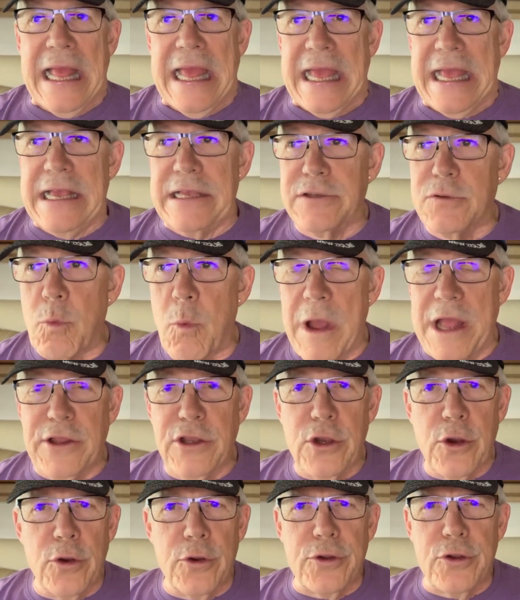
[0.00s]
is when
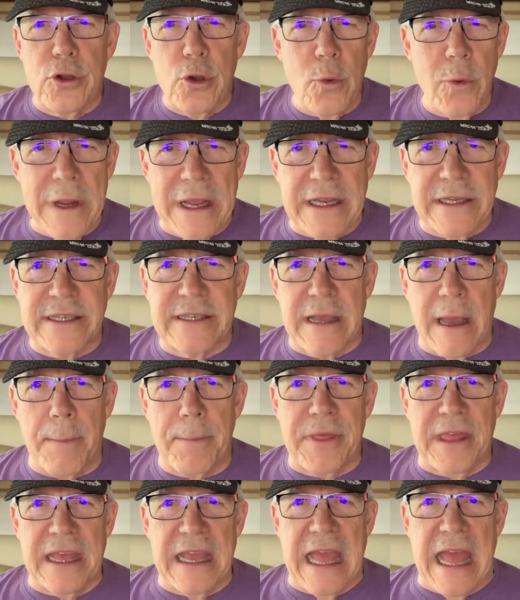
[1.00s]
you're doing
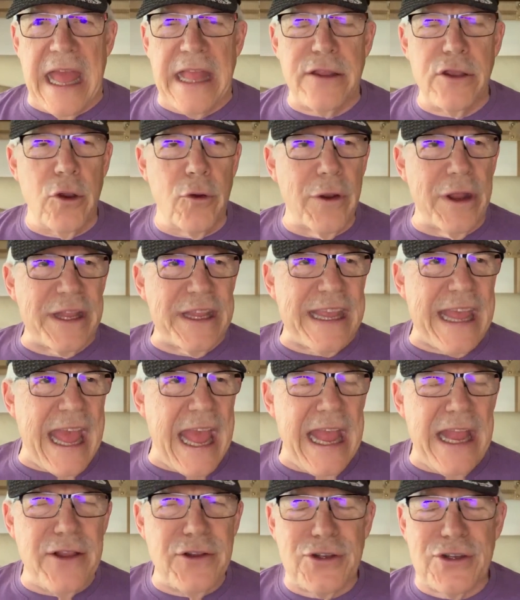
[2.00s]
something and you're
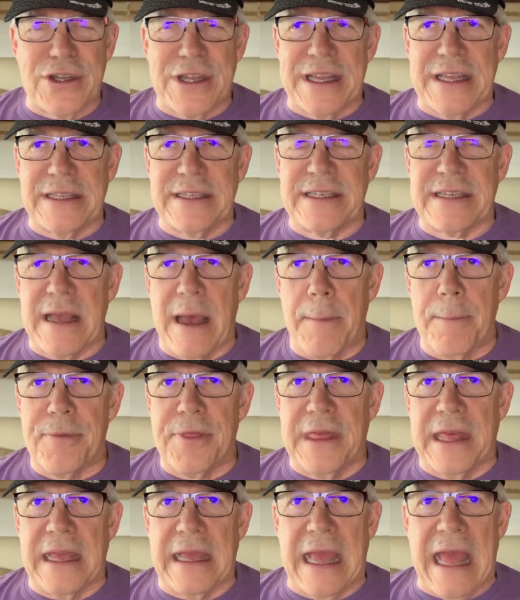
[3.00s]
engaged in
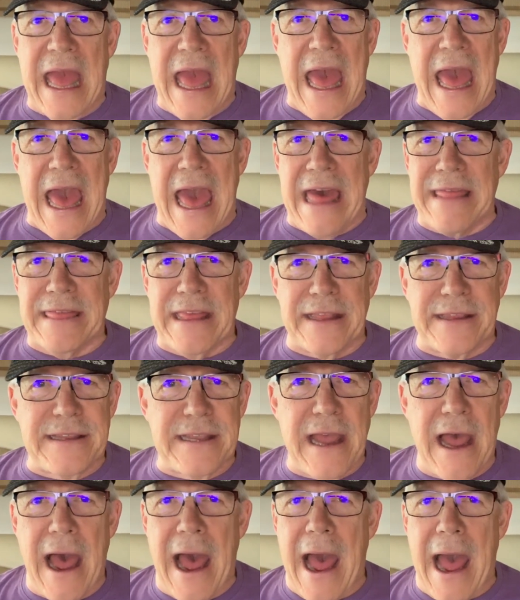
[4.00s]
something and the
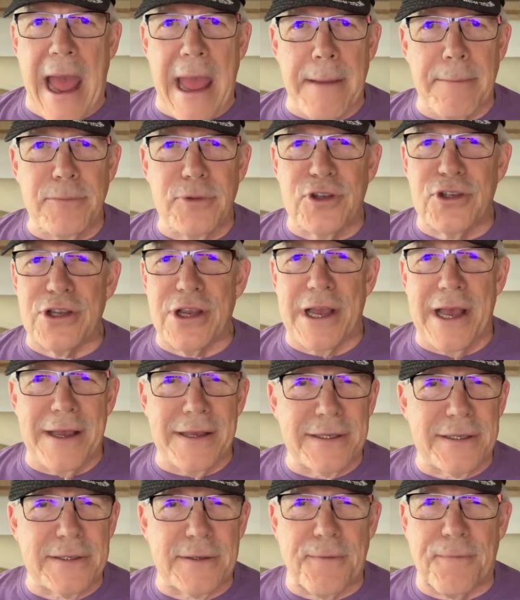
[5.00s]
time
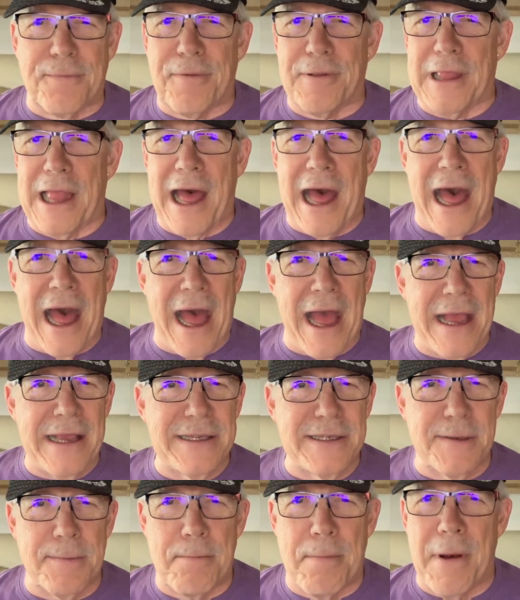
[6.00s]
just
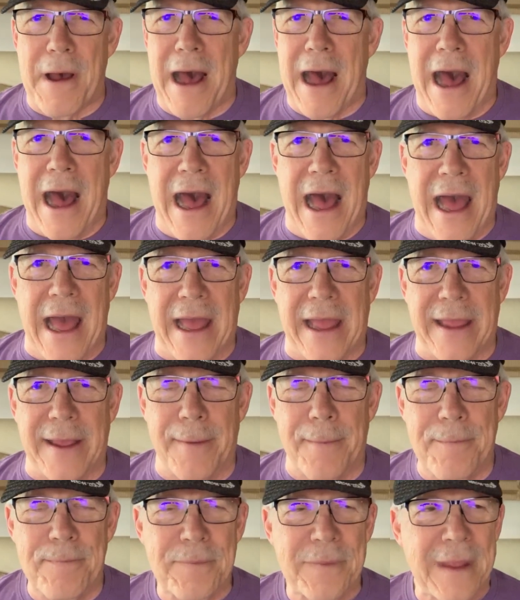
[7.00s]
flies by.
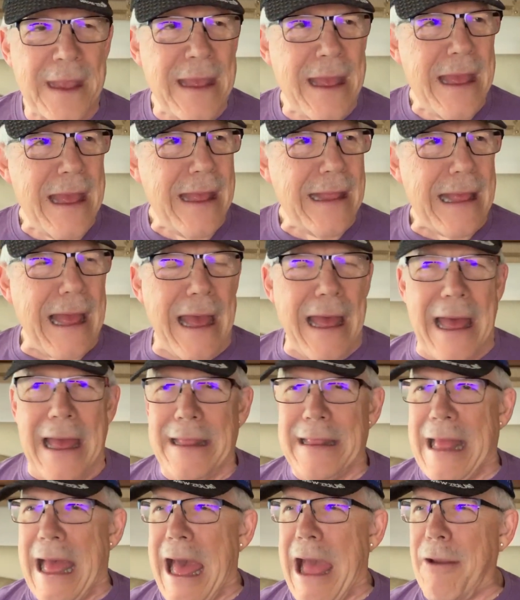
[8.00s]

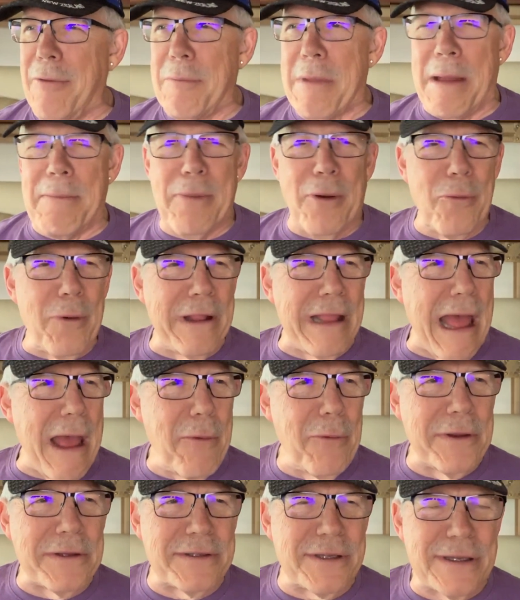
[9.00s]
I remember when I
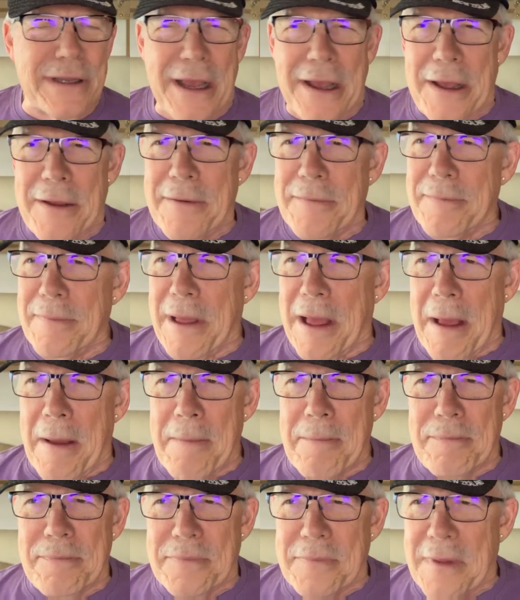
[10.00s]
was
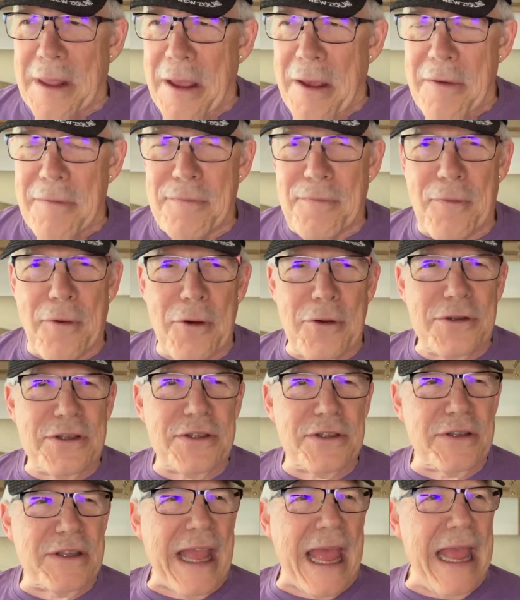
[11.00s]

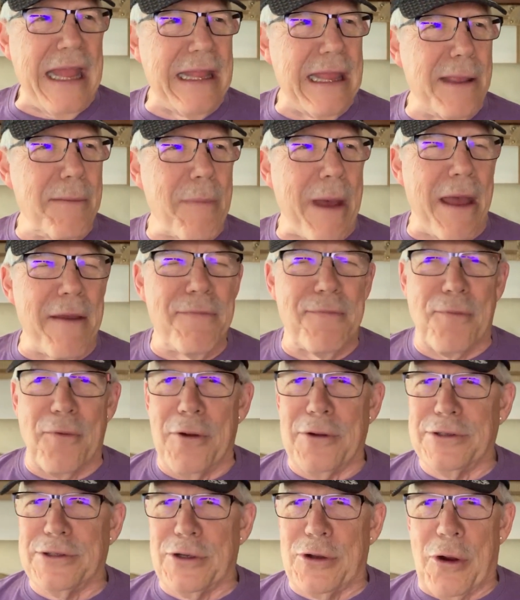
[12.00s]
first dating my
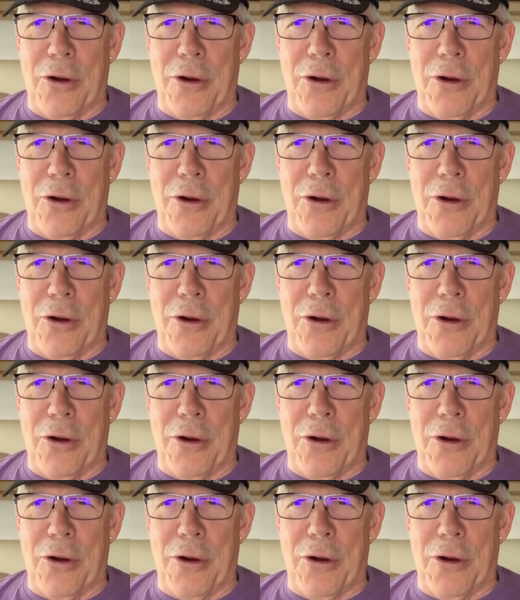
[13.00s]
first